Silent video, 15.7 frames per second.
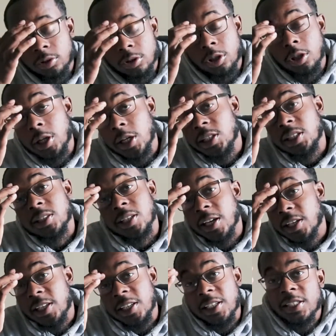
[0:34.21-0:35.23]
The crazy
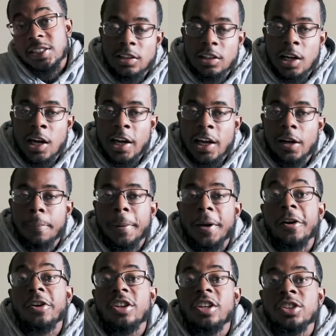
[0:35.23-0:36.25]
thing is, I had a
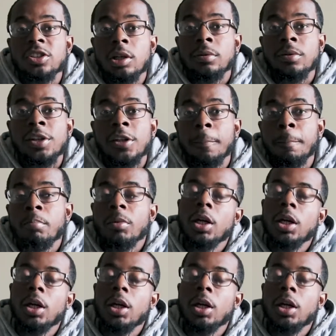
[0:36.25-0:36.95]
pair of these already,